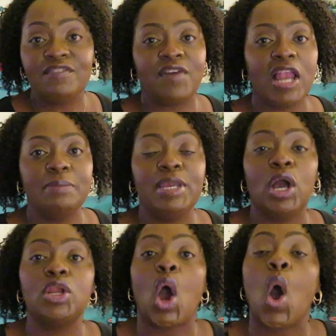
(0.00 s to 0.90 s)
follow me
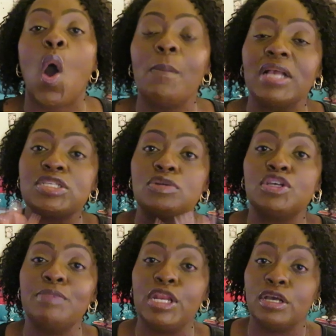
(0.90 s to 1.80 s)
on all my
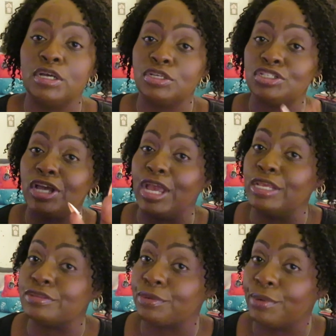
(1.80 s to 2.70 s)
social media out
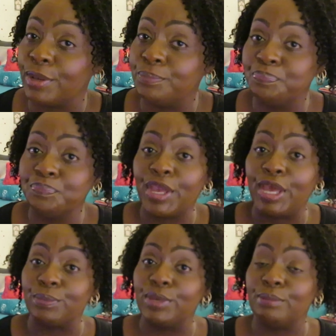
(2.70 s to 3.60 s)
Instagram
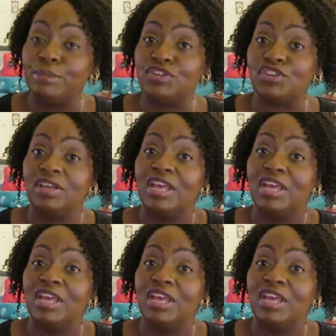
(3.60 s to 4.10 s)
at Arickamisha